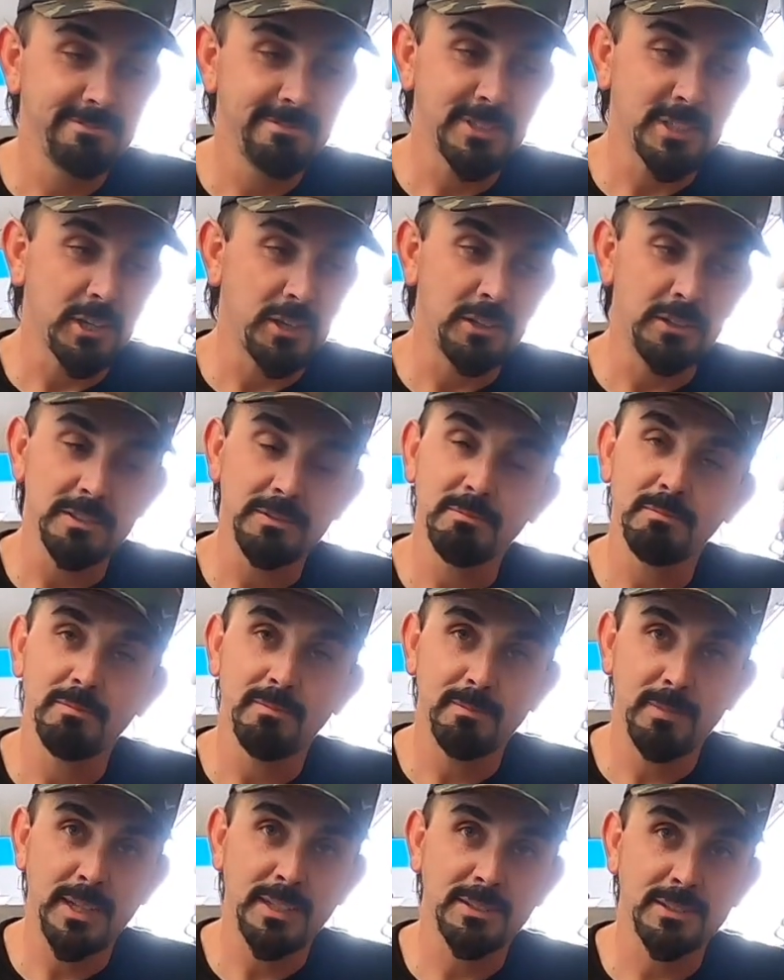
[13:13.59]
So
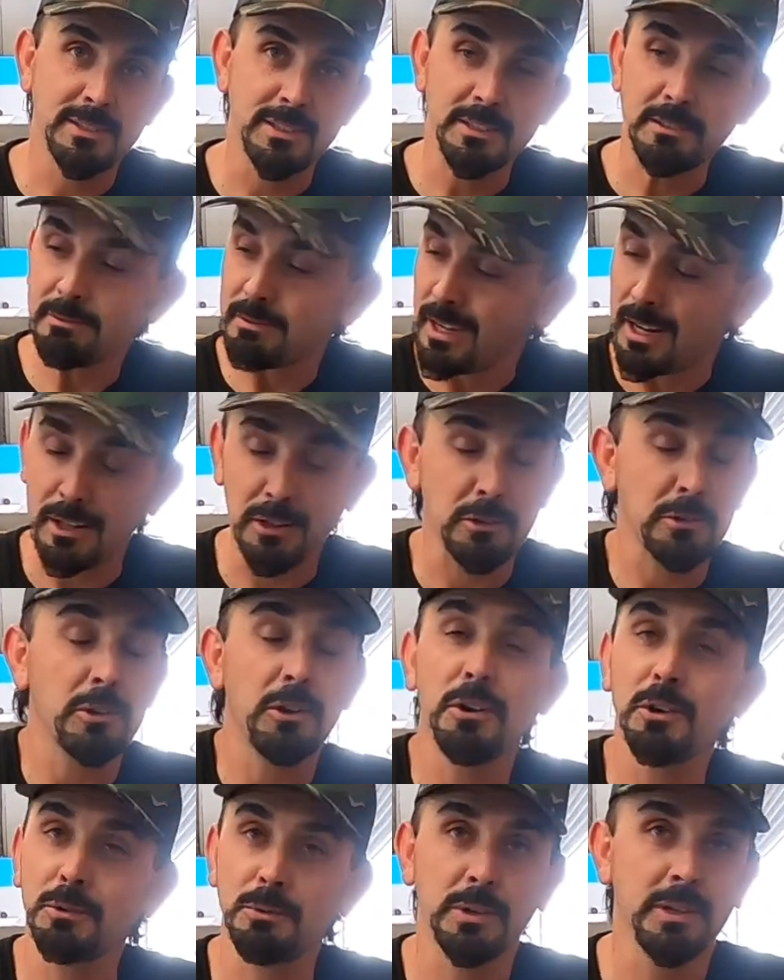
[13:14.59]
basically you gotta learn the
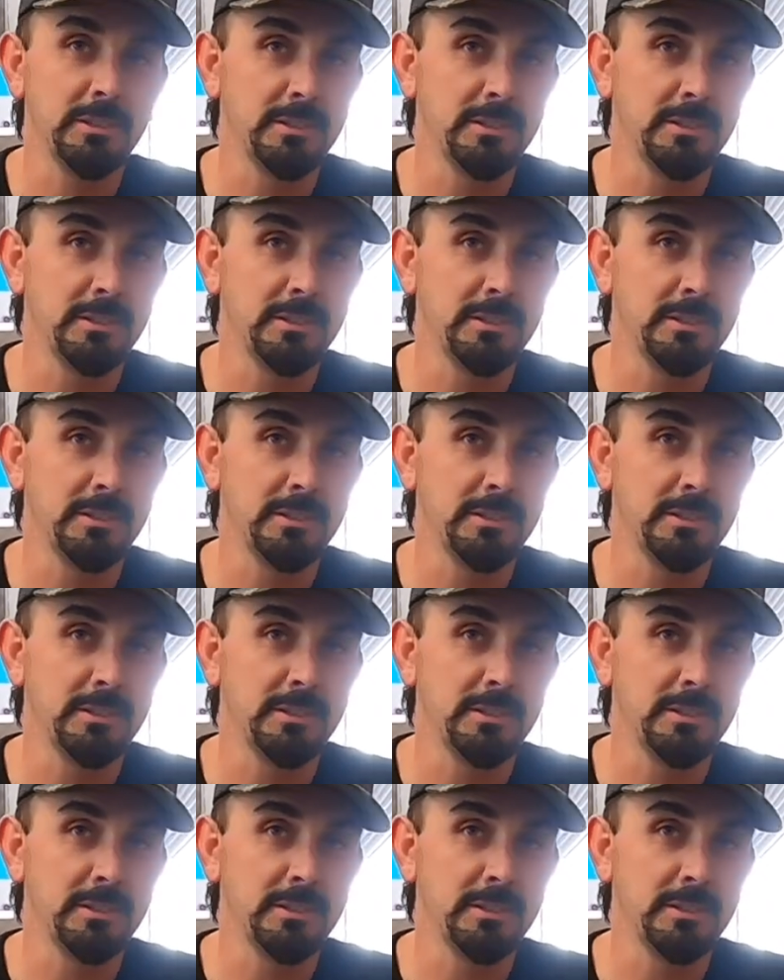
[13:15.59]
hard